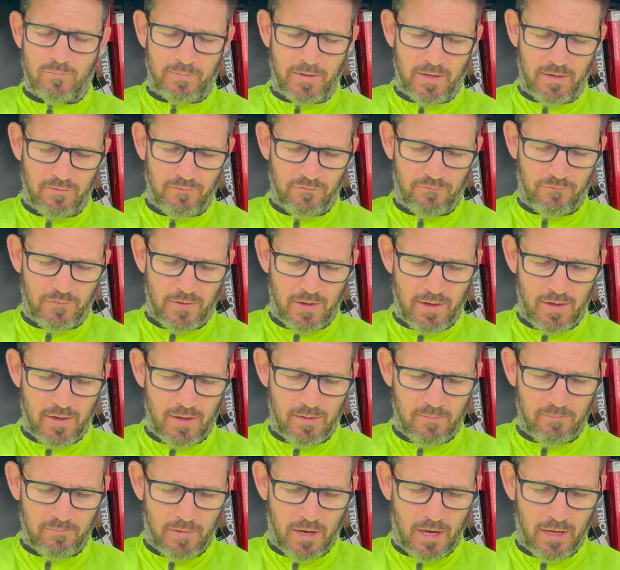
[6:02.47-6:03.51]
bit
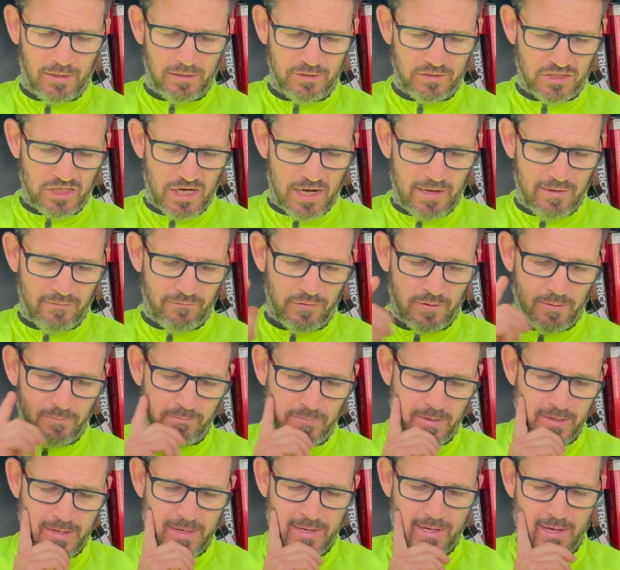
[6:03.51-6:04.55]
of mileage out of them.